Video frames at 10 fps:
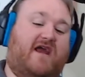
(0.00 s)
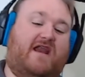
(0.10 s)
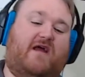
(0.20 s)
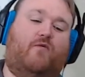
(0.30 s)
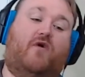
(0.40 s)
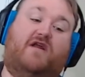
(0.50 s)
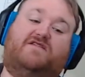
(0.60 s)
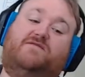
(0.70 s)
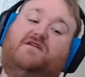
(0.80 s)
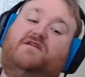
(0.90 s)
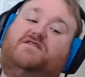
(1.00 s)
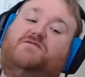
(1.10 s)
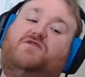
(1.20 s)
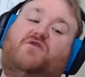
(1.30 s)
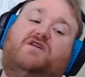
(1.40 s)
And I want it to be
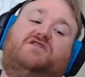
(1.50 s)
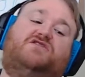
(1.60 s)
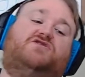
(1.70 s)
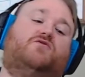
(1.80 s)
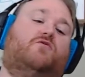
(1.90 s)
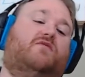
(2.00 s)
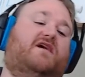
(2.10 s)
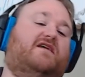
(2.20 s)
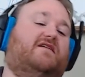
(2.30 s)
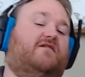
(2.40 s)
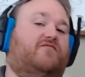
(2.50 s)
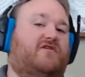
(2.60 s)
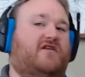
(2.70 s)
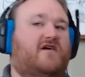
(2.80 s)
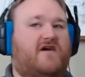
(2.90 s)
great so badly,
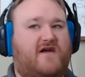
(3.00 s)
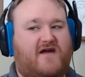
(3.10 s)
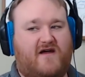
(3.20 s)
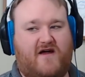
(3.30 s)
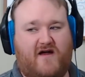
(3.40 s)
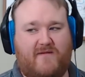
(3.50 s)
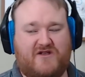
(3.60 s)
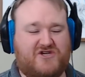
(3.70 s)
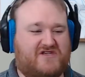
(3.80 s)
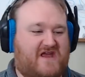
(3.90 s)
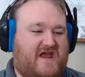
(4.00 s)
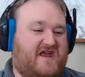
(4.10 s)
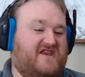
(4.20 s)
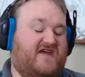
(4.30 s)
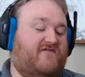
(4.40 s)
but it
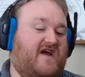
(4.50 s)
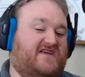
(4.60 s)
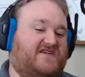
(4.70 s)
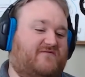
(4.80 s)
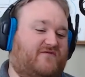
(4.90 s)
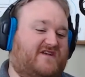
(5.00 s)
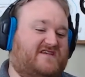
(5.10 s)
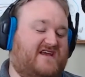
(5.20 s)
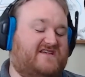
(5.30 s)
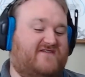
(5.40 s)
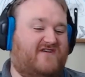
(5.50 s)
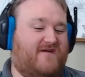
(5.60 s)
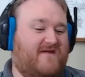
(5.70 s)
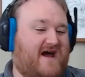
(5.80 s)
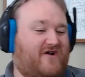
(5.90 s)
never has a release date. It's never
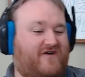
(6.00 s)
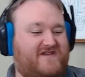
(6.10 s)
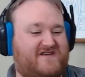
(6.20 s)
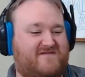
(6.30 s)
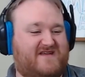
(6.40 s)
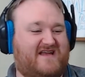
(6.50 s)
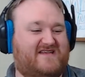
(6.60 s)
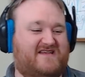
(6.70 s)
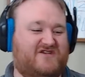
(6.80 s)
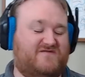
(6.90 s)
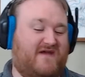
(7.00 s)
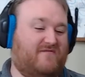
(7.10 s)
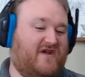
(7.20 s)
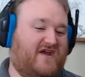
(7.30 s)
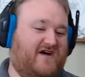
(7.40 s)
coming out. All these updates, they just make
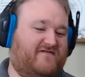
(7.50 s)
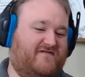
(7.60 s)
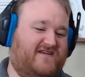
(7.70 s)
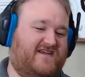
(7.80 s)
money off of it.